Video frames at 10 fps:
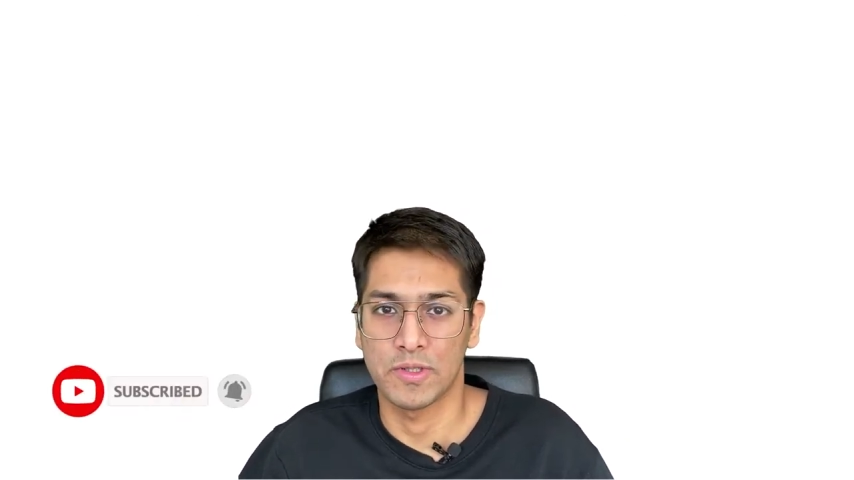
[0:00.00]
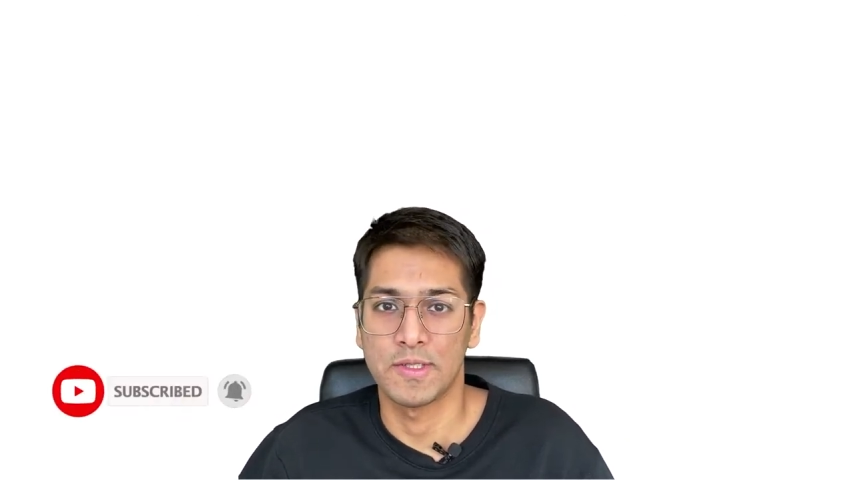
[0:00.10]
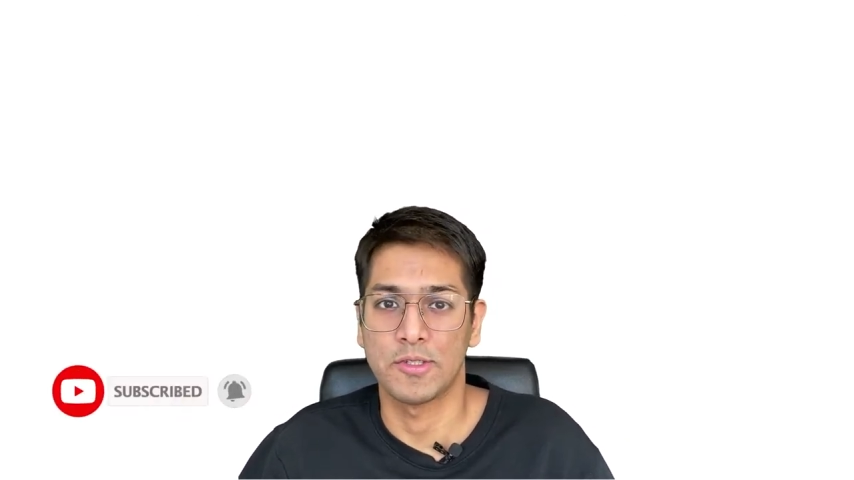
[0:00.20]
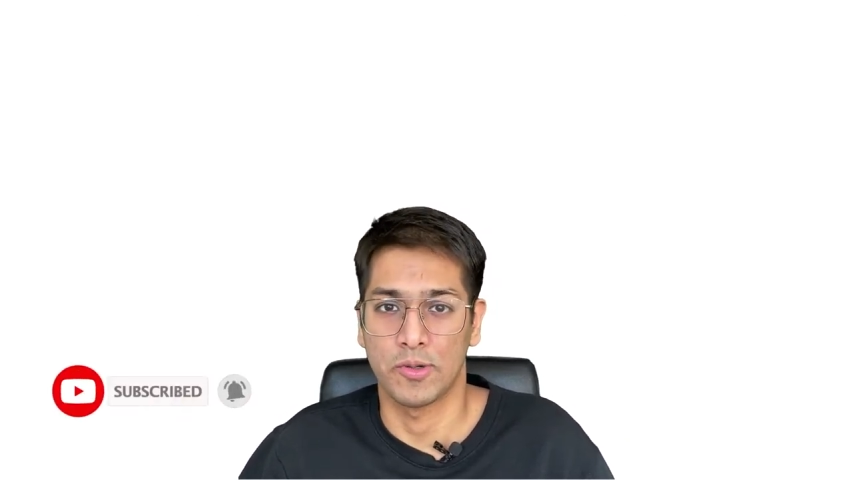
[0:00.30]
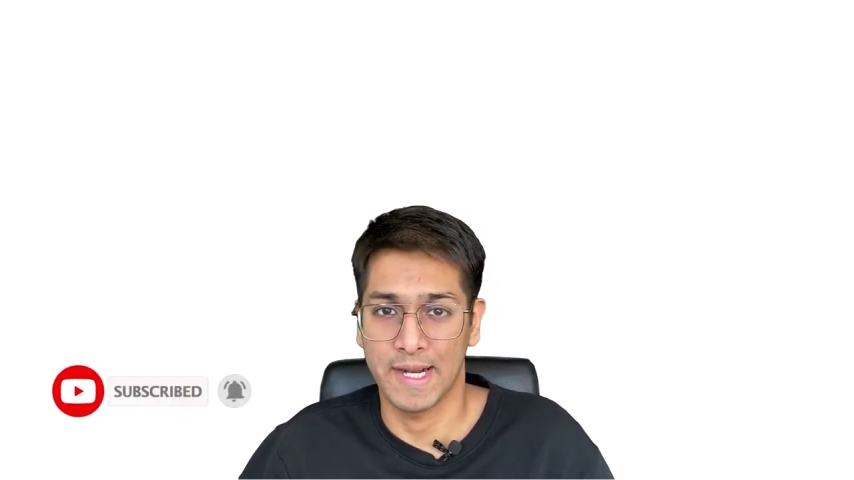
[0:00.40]

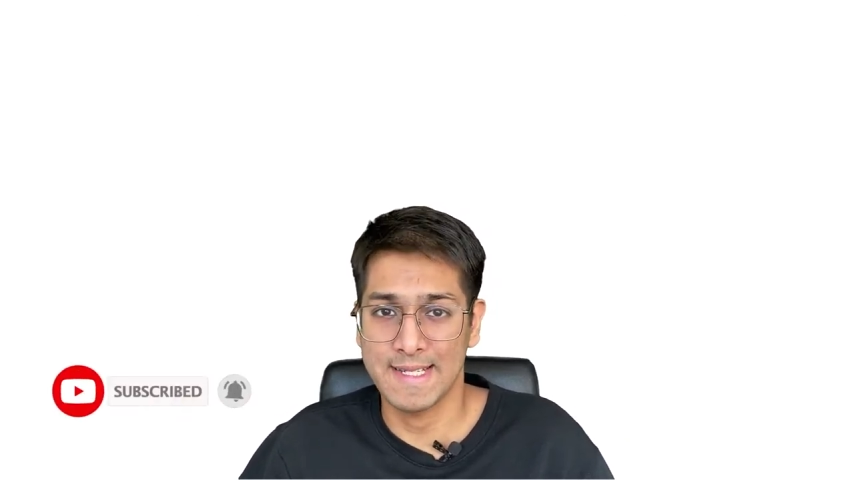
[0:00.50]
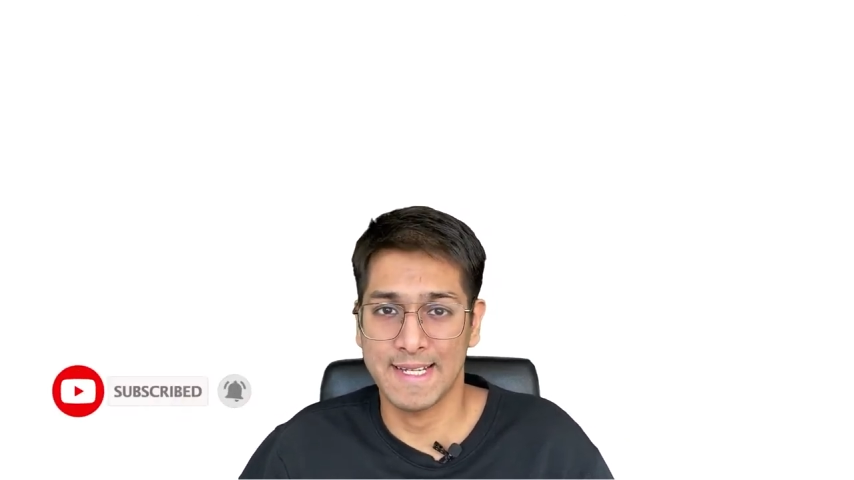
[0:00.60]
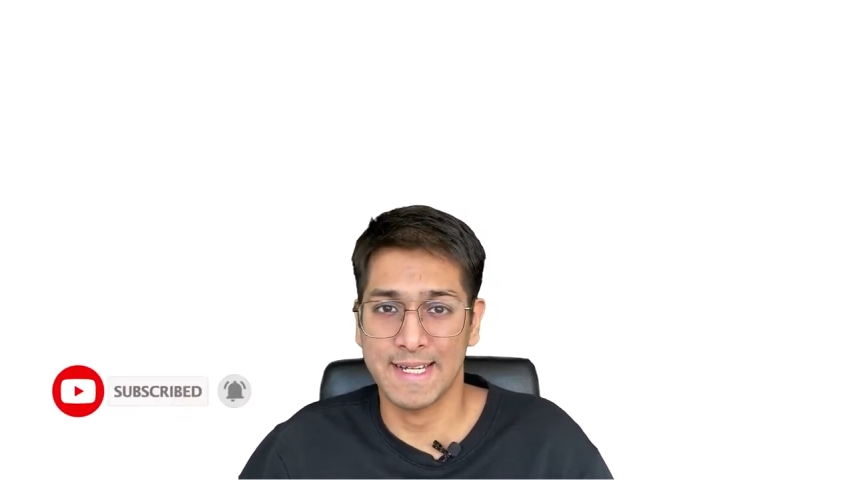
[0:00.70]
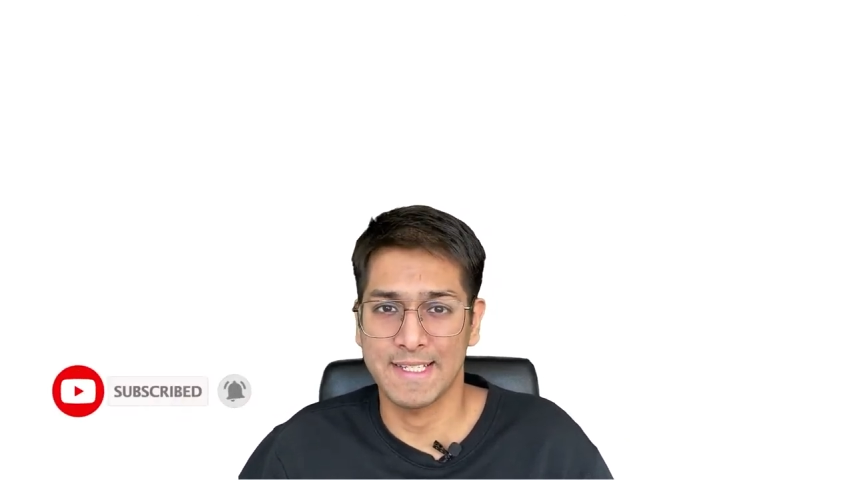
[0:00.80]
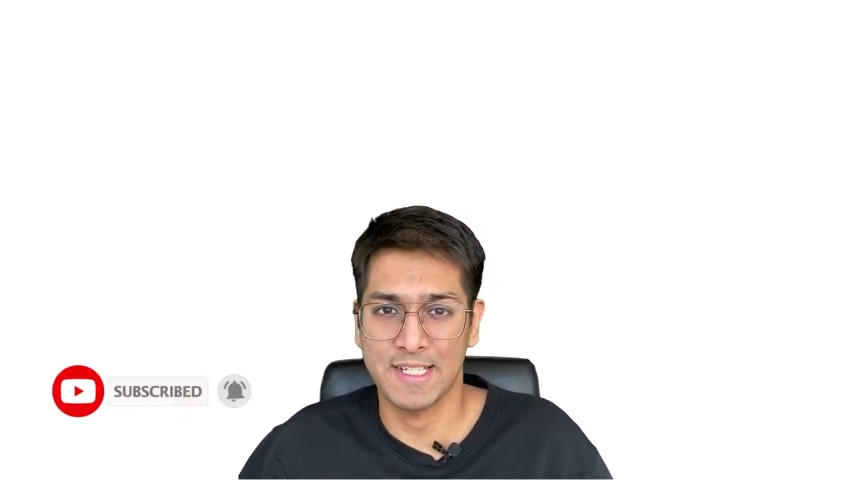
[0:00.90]
So let's
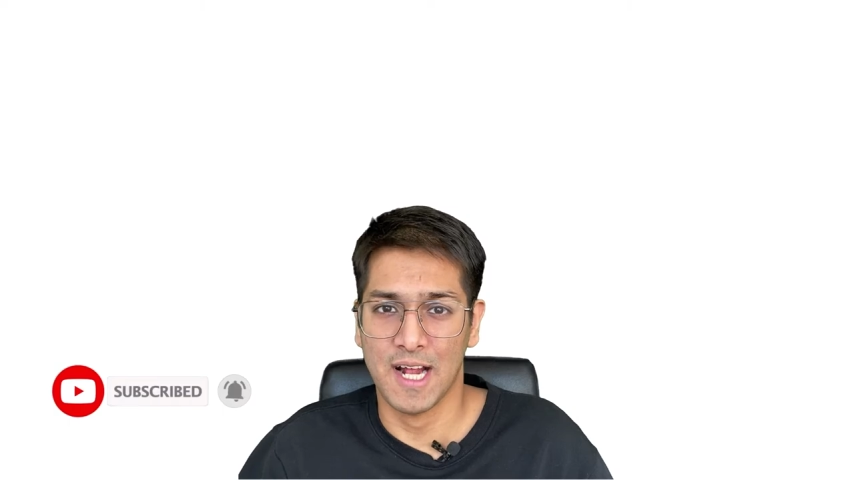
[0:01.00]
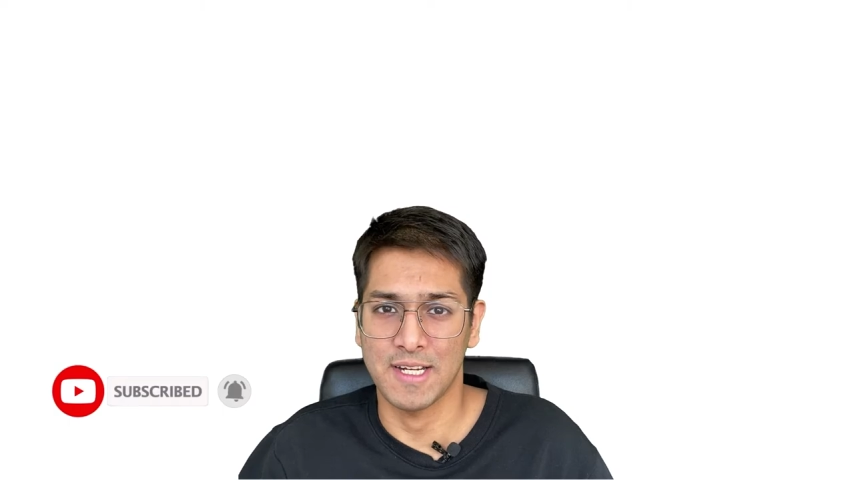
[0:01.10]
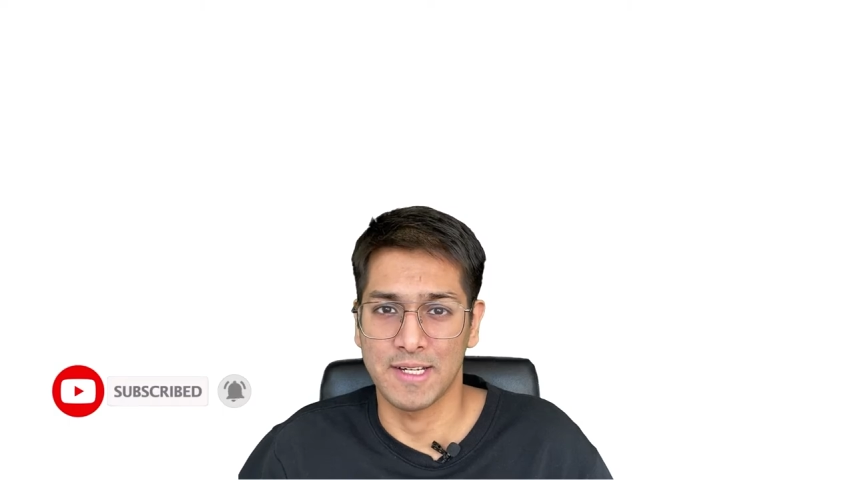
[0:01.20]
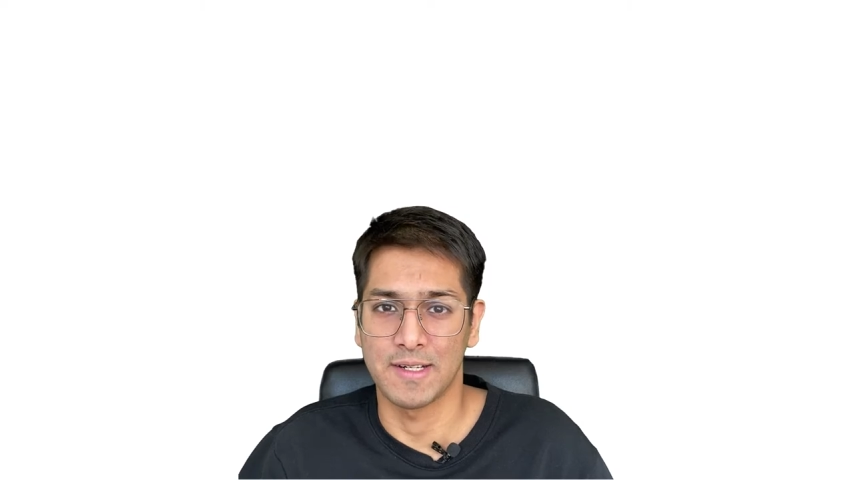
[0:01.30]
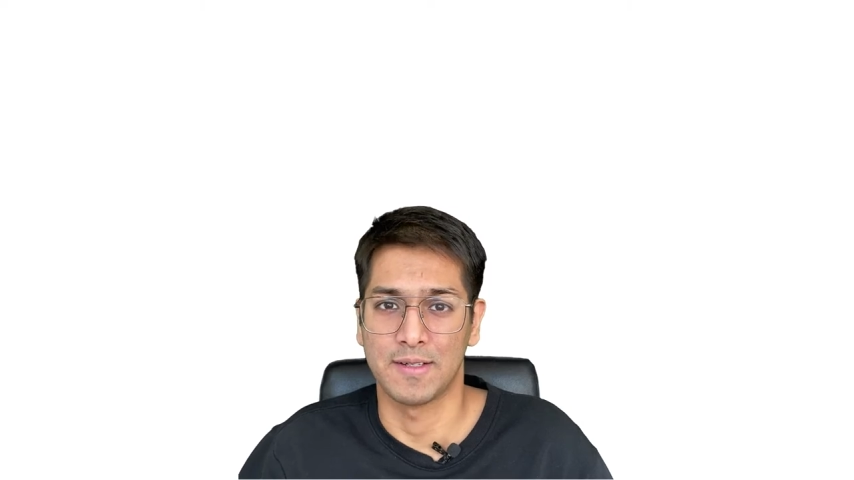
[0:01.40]
get started.